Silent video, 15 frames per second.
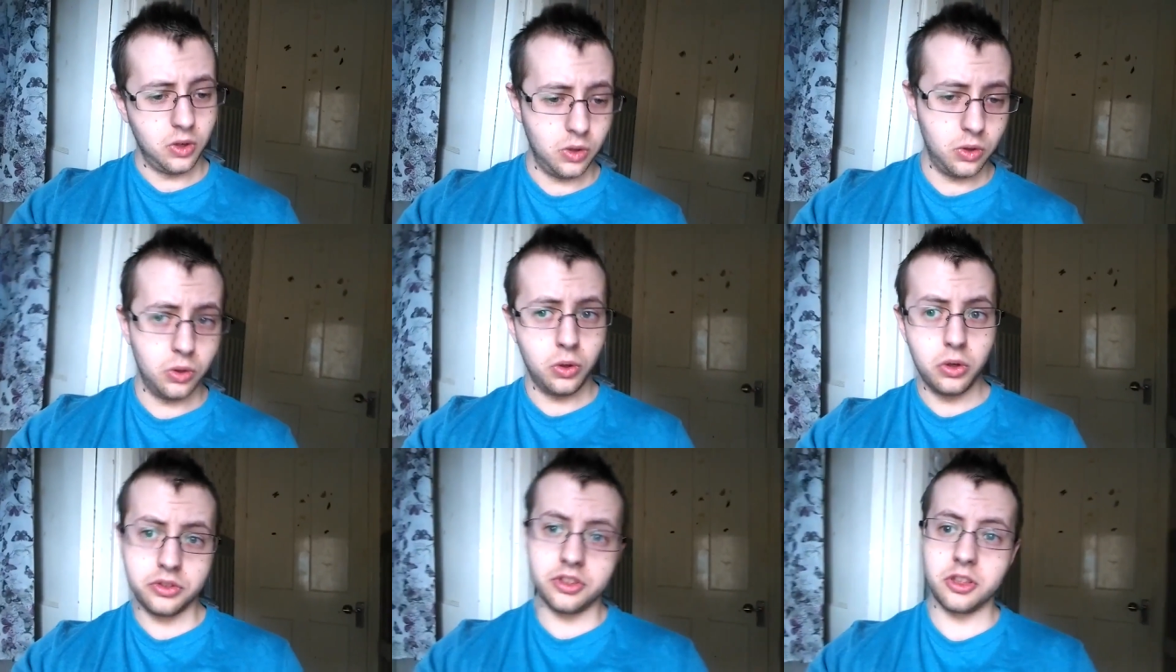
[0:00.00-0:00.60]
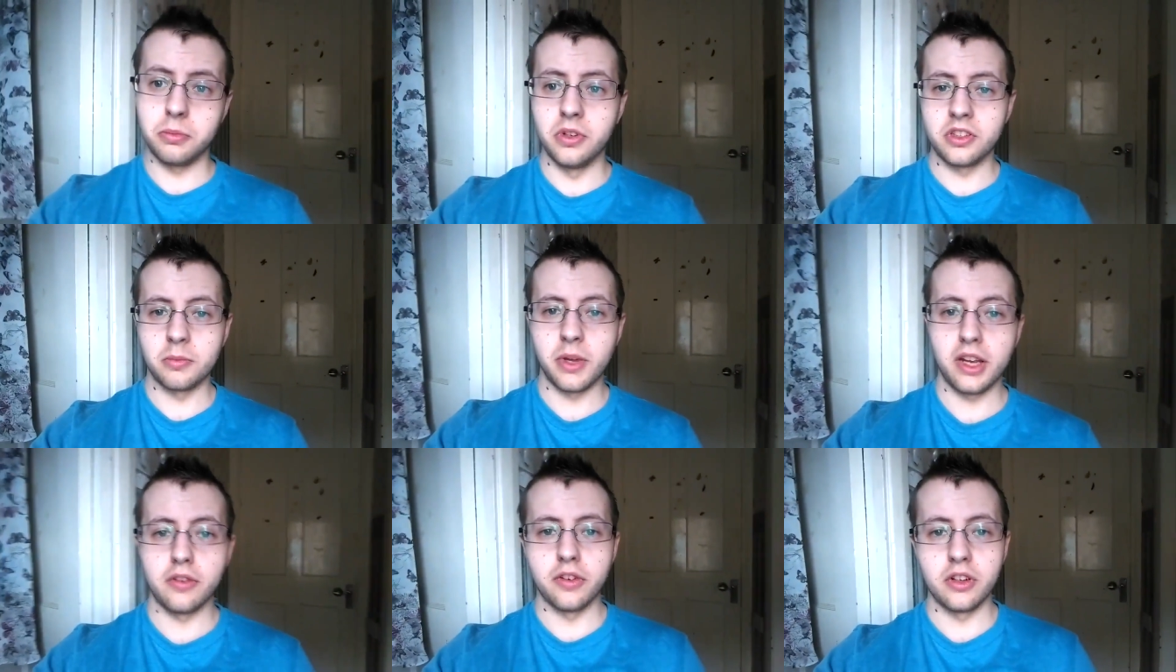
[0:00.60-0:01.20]
or just put
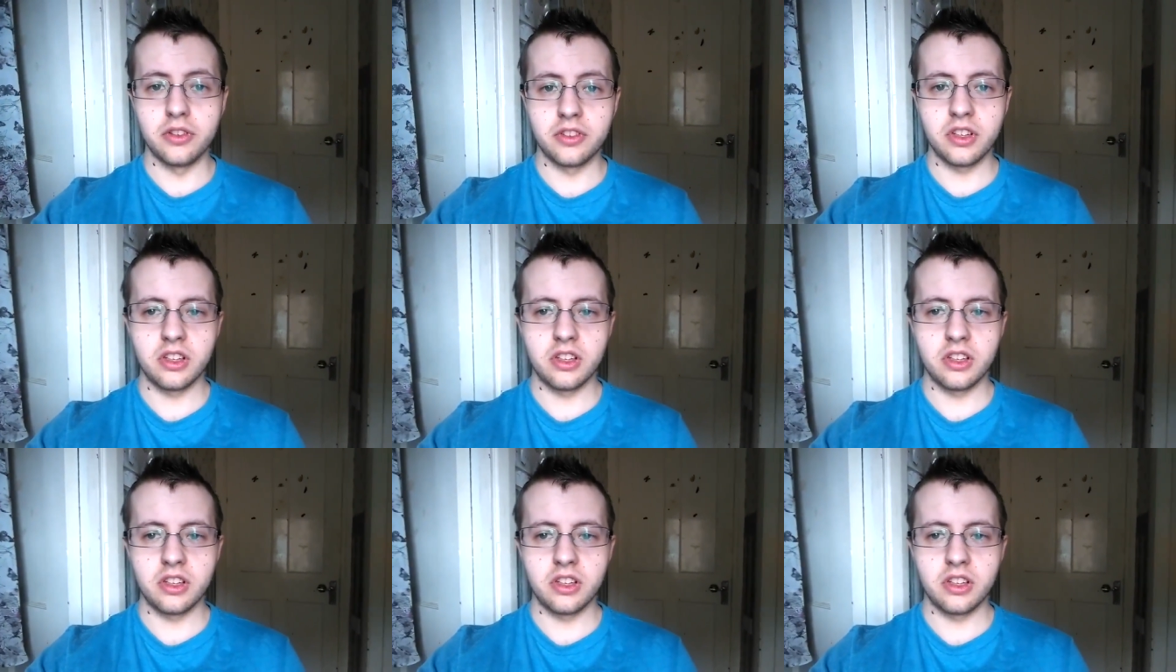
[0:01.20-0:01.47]
some headphones